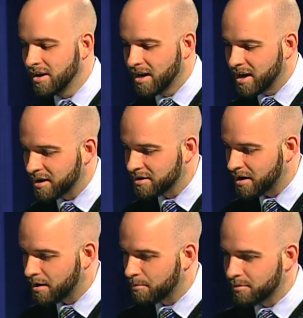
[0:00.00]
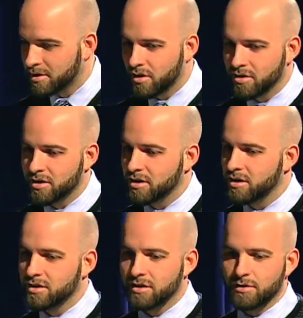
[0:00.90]
has um, started this
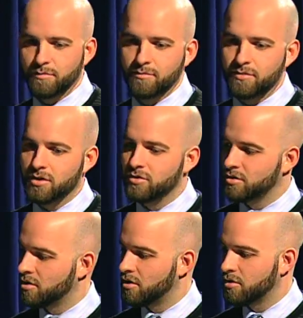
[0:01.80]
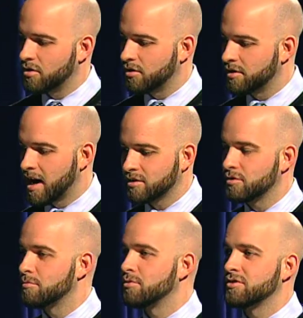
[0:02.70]
initiative years ago called
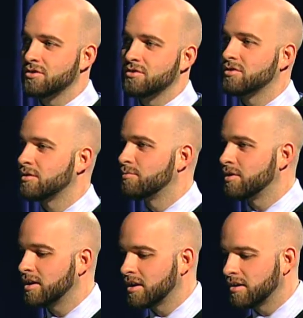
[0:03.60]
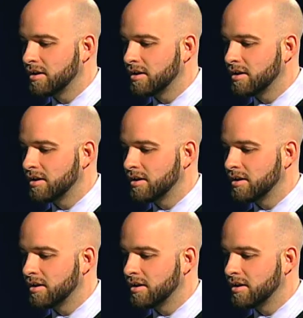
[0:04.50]
National Boys and Girls Club Week, and